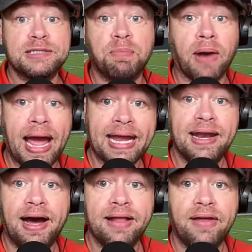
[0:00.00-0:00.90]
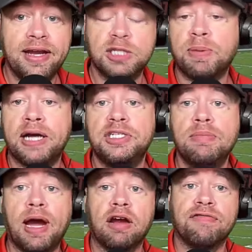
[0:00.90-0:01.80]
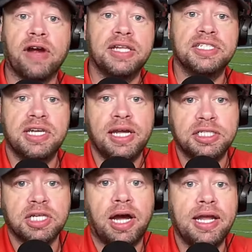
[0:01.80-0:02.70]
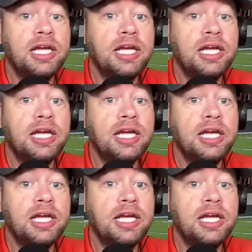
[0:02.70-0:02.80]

bracket highlight is brought to you by our friends at Nissan.